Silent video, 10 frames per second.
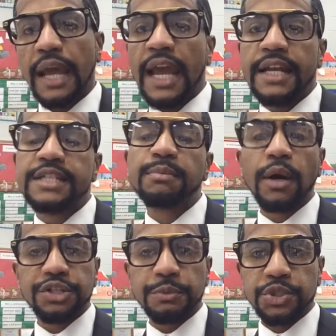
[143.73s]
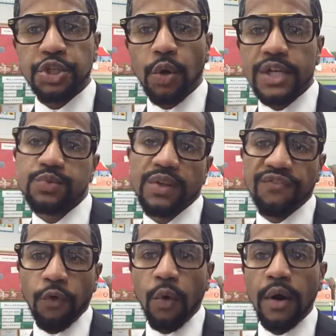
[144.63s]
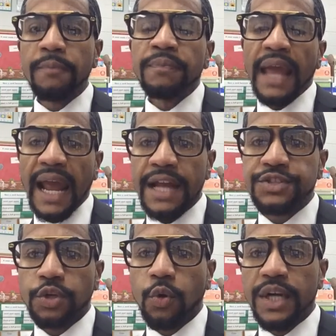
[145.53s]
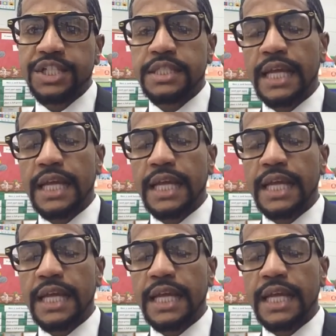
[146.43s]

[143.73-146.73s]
and it's multiple choice with 4 answer questions.